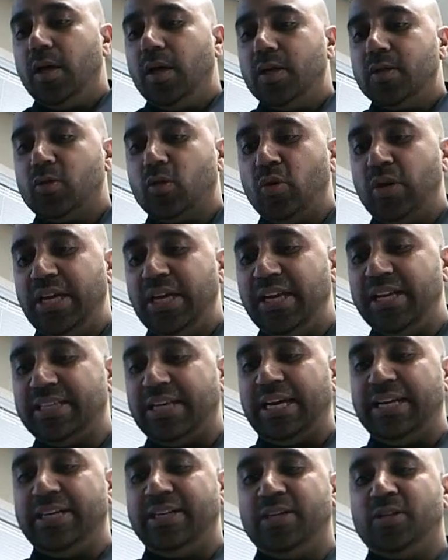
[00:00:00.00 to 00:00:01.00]
So he
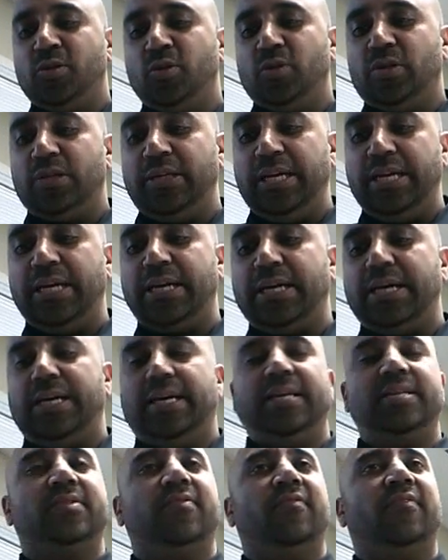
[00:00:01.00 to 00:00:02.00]
decided to take
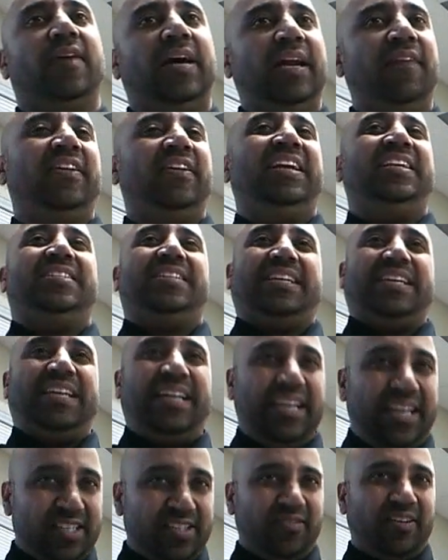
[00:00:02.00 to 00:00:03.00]
his wife, his
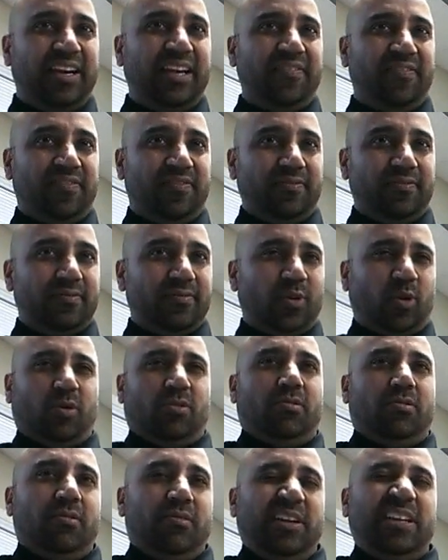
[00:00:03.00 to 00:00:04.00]
kid's wife,
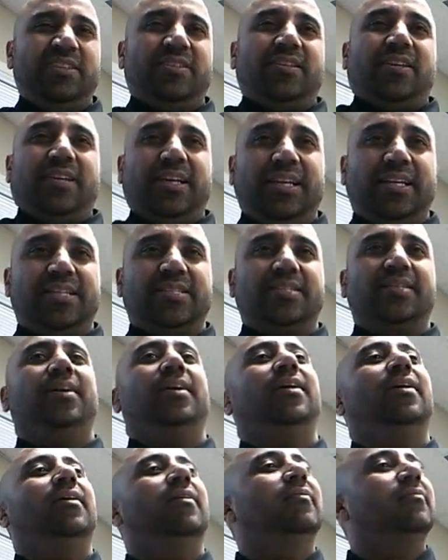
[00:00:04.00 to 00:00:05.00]
his kid's
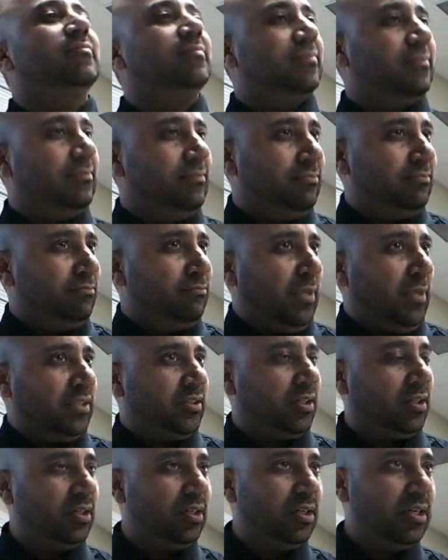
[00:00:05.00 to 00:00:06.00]

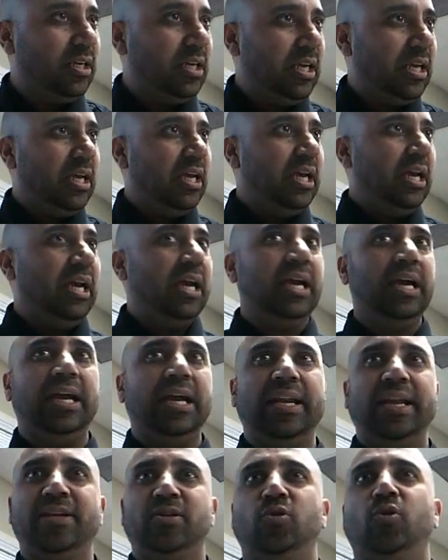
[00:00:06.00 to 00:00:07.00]
mother,
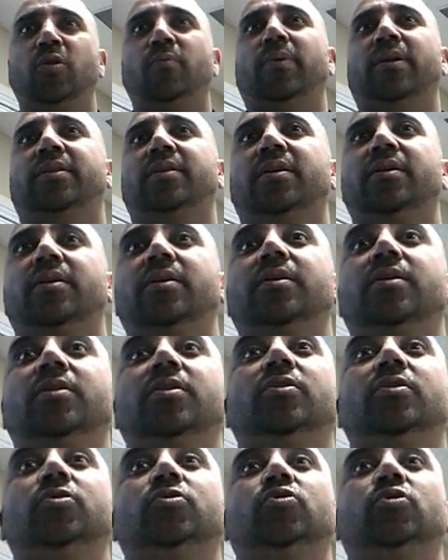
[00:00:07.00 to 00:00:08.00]
and his own mother,
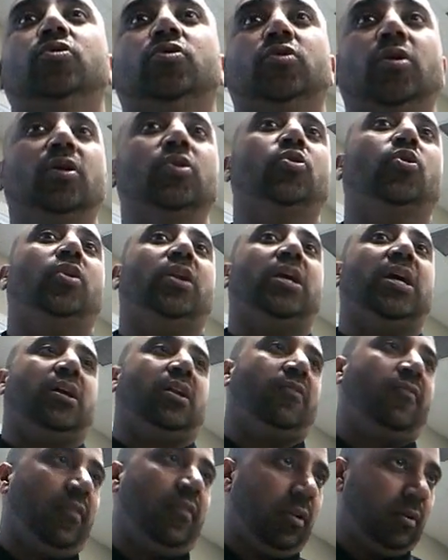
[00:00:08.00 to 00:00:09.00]
to turn to
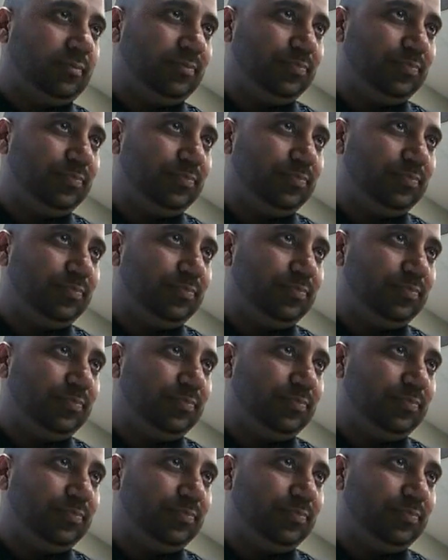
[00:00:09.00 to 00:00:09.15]
Niagara Falls.